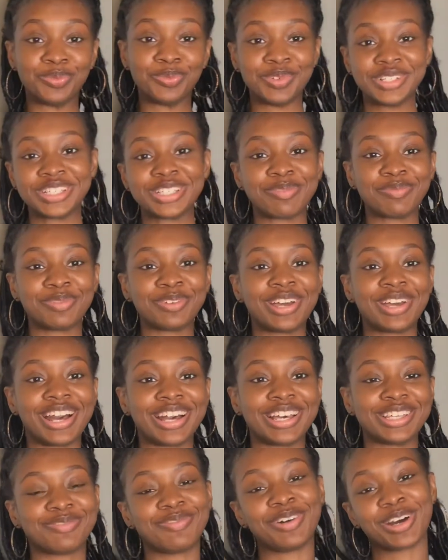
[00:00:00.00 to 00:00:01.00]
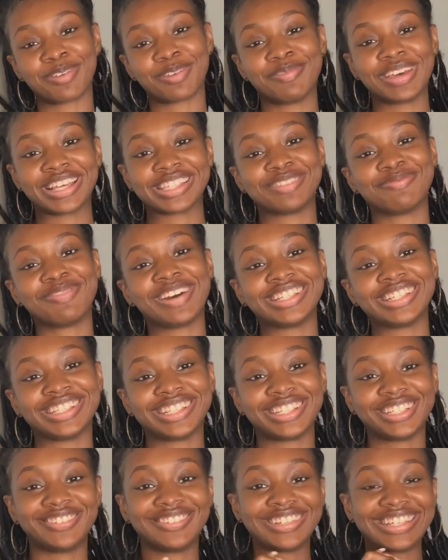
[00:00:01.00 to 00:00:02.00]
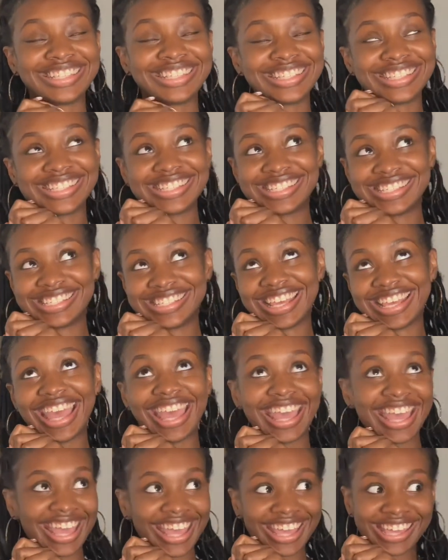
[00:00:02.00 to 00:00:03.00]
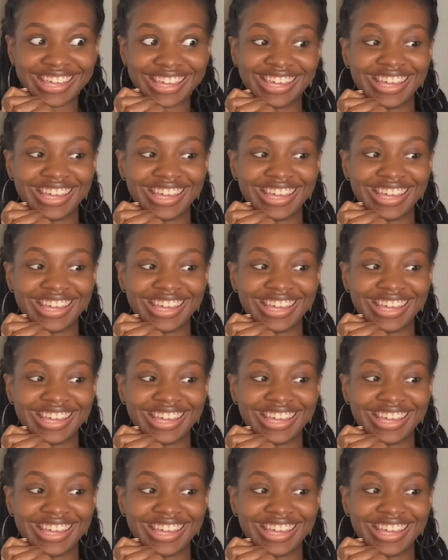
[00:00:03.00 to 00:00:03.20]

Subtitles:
What's up, you guys? Welcome back to my channel, and today